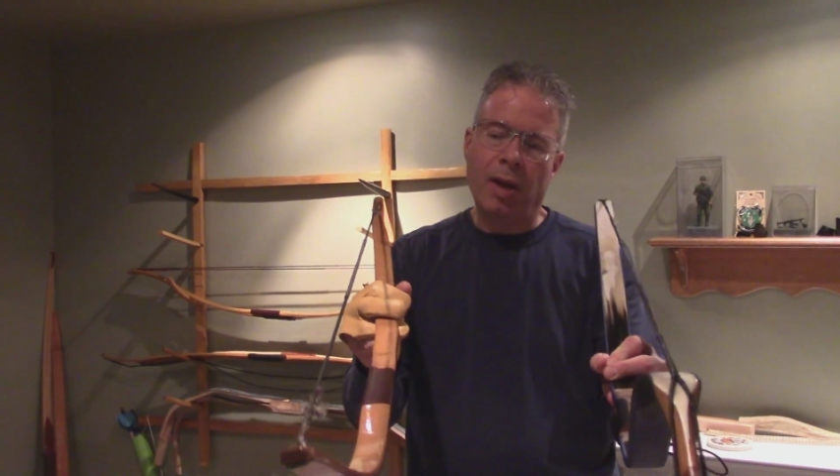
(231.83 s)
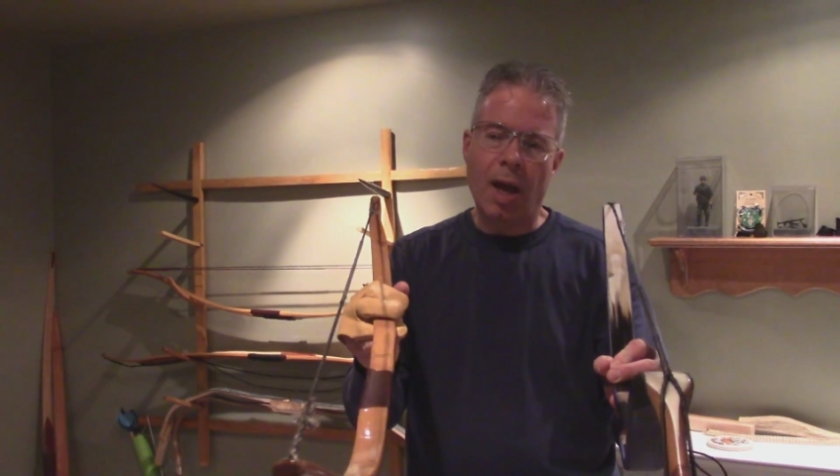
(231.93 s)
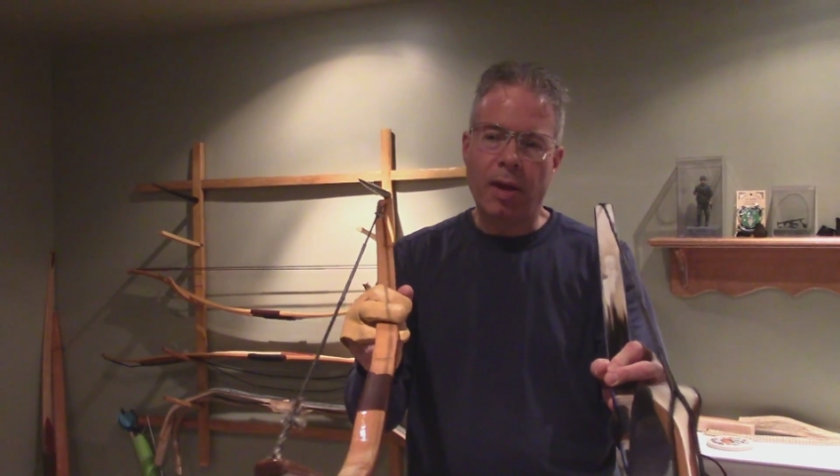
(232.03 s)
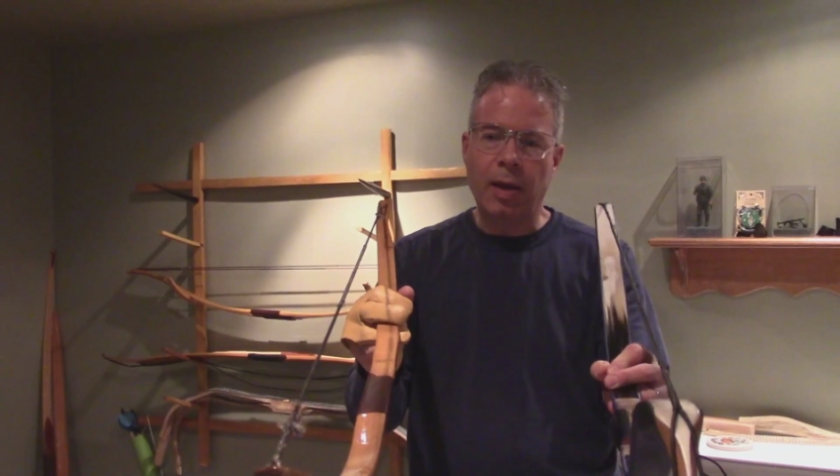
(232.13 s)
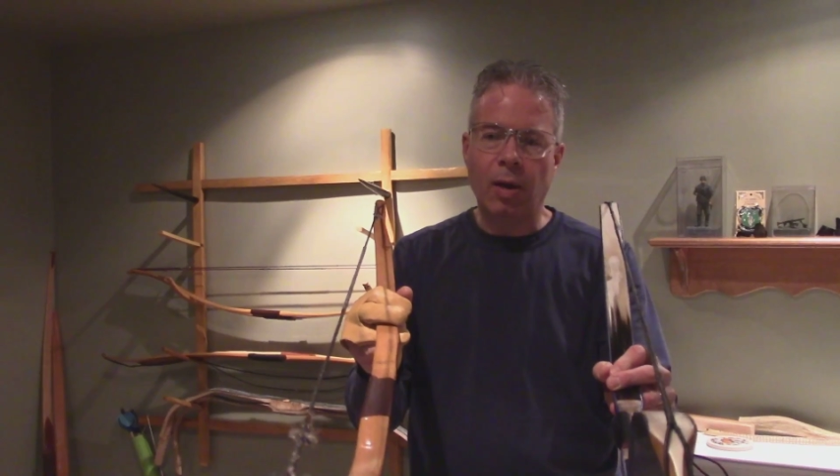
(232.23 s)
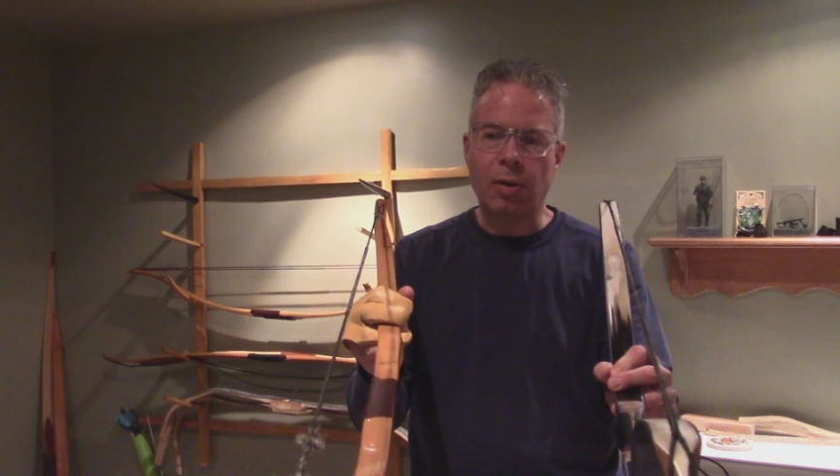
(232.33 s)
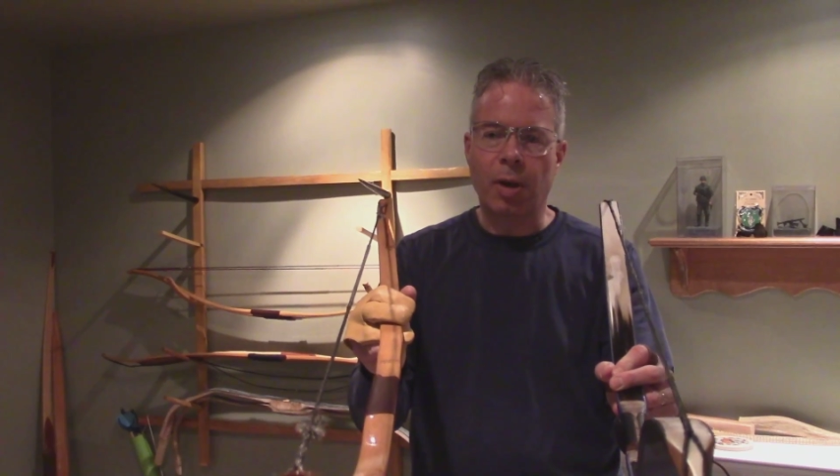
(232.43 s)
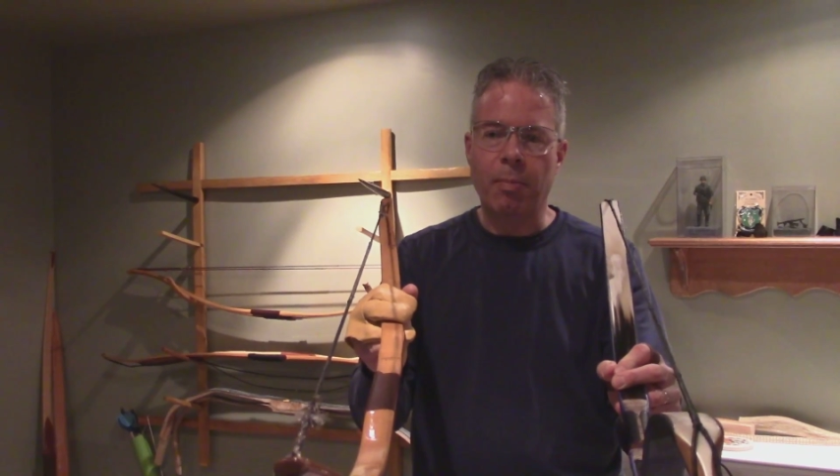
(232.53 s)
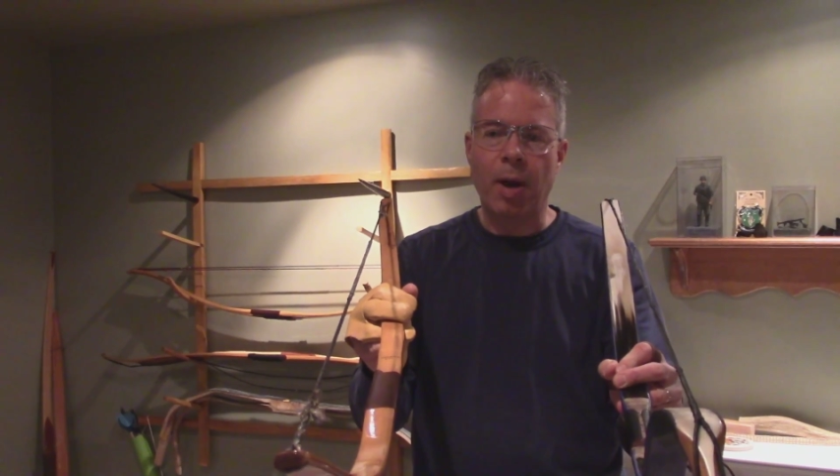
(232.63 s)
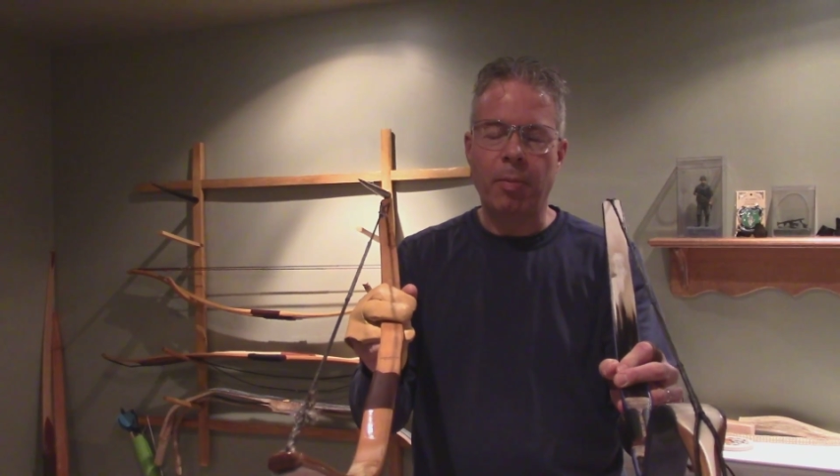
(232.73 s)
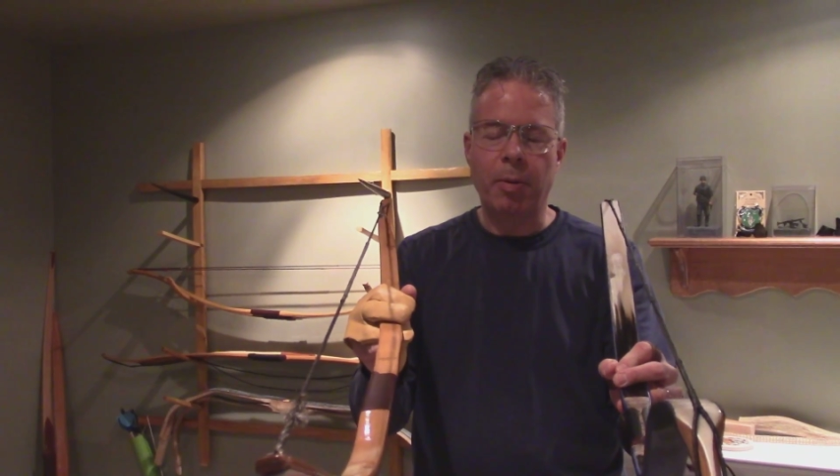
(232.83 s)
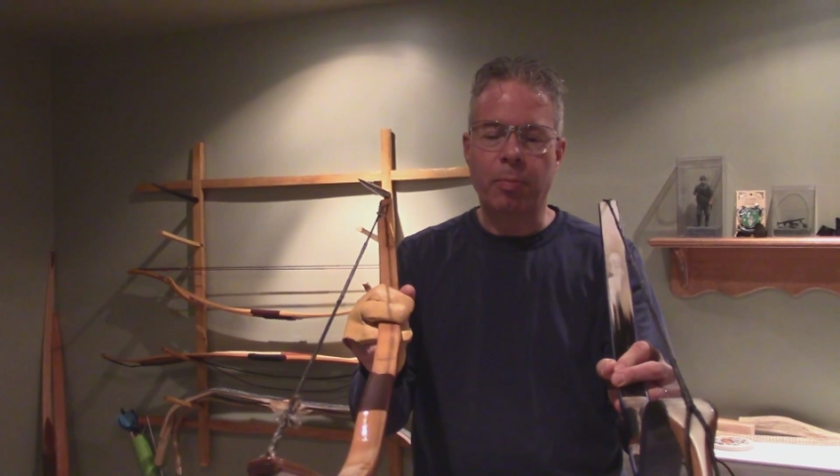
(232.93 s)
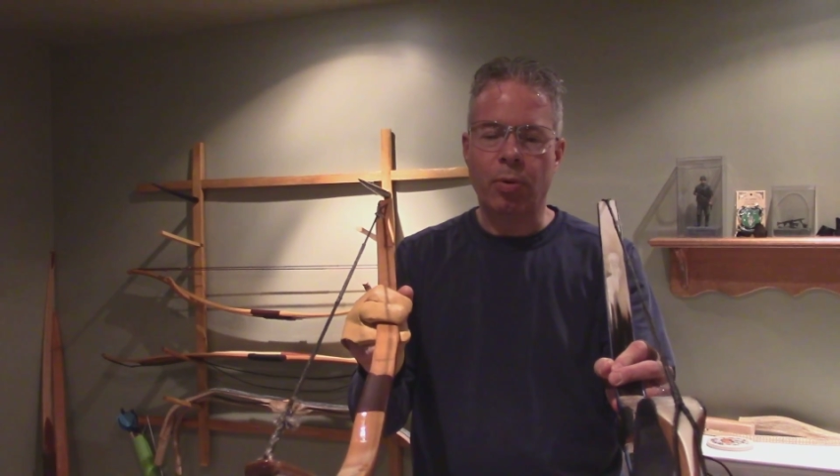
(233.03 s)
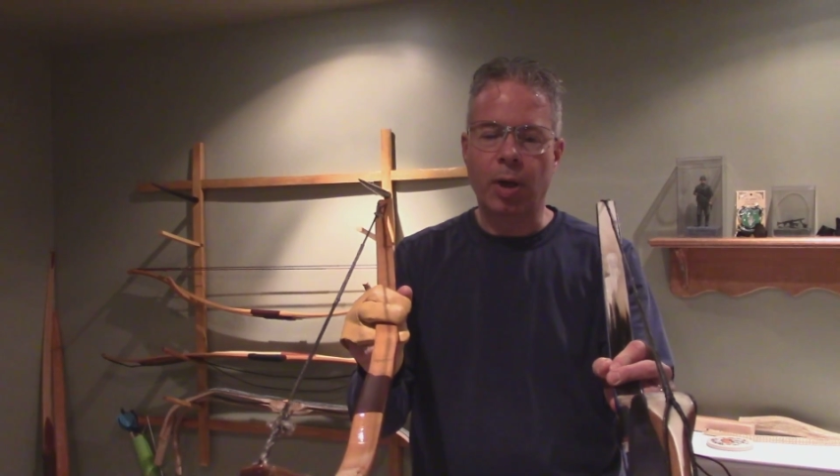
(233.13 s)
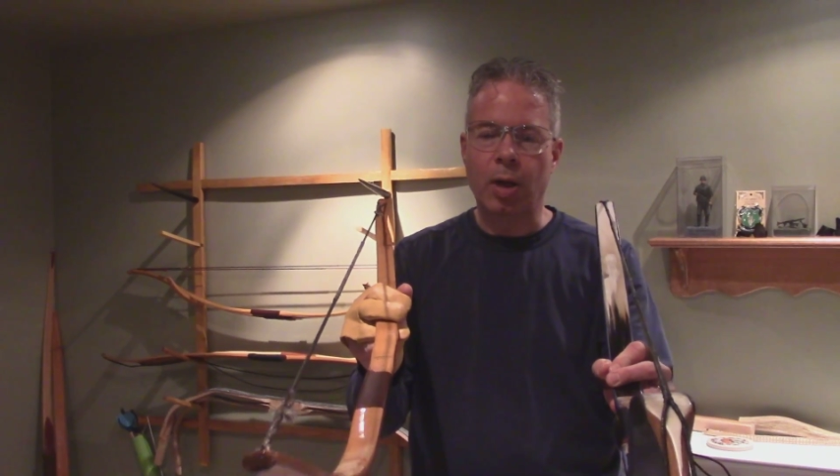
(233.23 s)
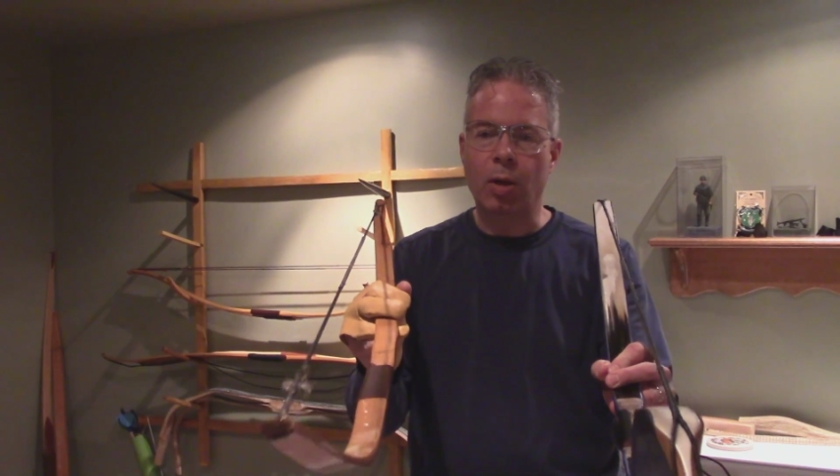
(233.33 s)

yeah, the outcome might have been pretty